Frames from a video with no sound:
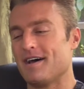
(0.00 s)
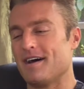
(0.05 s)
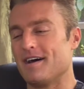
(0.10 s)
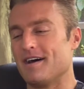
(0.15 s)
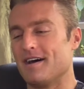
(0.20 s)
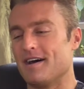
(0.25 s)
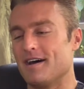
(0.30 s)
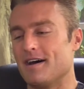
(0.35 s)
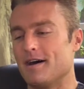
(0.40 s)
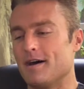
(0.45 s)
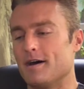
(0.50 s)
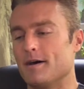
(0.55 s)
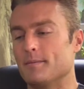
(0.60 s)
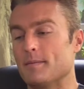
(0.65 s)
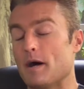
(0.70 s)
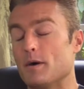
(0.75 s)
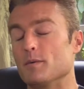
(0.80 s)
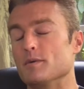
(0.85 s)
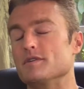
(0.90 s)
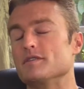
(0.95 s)
um,
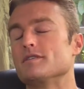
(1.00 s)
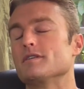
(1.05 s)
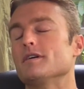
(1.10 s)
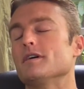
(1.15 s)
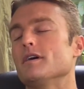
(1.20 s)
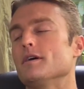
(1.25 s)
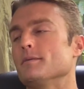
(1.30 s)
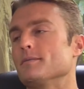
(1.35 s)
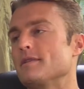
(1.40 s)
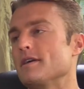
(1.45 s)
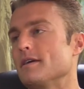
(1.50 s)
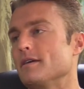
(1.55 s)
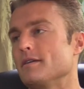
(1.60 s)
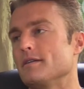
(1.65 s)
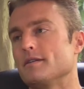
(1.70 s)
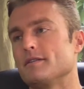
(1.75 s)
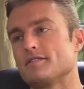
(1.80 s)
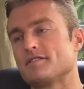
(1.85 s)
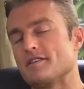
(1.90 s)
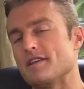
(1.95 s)
I was oh, the
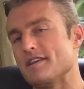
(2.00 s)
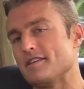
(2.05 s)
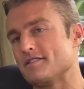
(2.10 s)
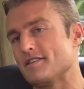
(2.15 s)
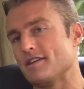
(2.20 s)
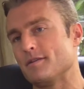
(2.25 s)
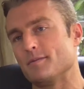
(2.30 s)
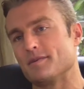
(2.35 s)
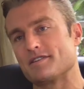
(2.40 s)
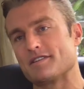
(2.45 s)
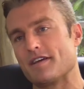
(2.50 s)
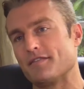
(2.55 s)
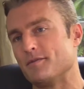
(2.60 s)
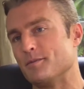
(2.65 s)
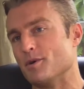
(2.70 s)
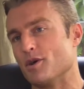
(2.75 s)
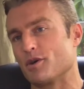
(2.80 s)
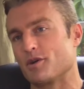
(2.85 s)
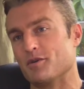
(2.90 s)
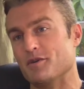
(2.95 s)
sneezing with seven
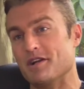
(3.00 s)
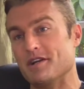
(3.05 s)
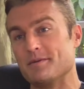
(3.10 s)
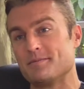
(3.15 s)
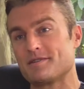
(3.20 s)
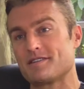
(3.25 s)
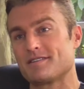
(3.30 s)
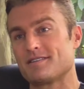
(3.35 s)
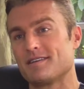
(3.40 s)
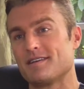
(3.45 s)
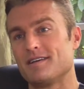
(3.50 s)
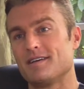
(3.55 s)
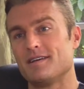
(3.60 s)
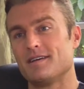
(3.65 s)
broken ribs.